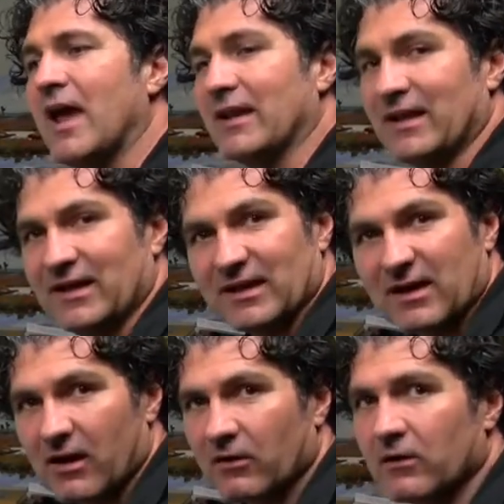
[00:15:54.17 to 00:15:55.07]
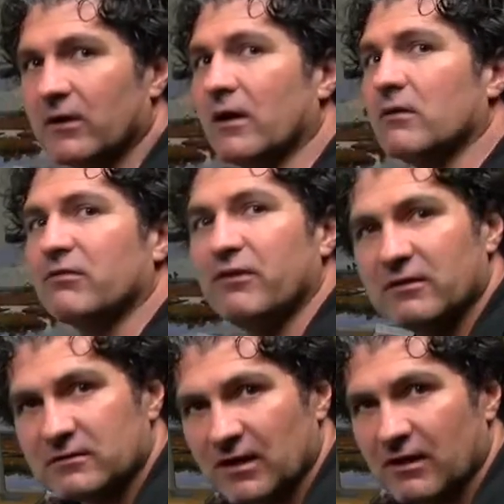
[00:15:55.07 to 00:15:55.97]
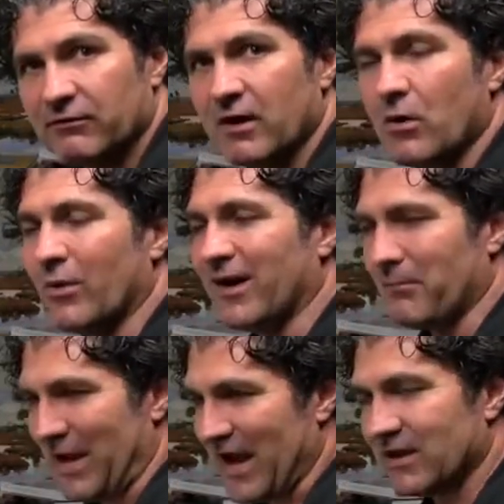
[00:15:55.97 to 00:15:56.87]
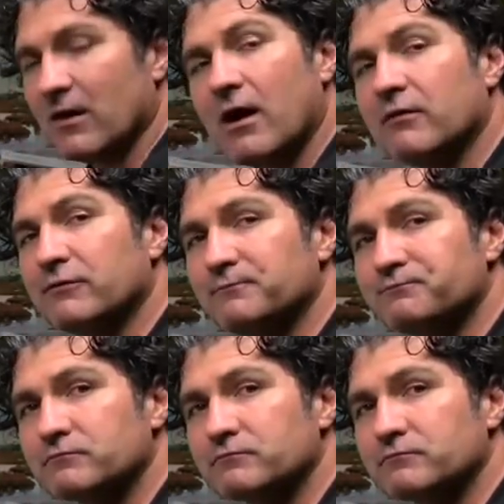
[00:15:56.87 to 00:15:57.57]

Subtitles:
and get into color and all the fun stuff. We got to back you off,